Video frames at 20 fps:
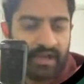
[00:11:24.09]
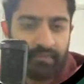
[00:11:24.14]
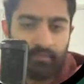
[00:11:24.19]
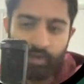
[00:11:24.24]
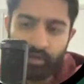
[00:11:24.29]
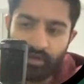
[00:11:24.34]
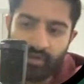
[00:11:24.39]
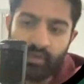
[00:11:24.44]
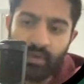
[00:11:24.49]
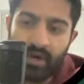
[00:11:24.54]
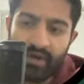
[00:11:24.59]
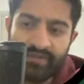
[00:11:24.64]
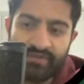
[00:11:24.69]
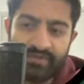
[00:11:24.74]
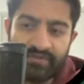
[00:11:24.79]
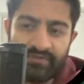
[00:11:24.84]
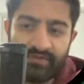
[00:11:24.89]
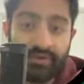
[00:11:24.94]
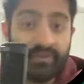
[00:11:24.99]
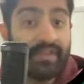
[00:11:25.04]
Olukwatu
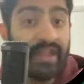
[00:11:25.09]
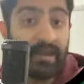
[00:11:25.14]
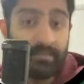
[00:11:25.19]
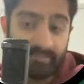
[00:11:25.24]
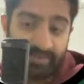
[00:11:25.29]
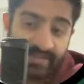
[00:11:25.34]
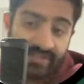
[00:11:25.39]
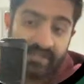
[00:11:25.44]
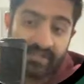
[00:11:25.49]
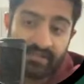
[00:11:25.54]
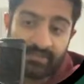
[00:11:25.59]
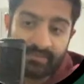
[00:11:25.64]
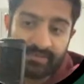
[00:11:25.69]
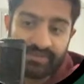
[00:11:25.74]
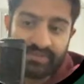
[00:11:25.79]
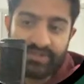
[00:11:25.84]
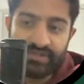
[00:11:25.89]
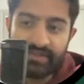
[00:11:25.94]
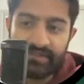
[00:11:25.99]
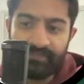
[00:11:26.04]
if you're in that particular
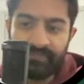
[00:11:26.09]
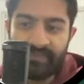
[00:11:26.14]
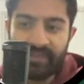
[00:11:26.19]
position.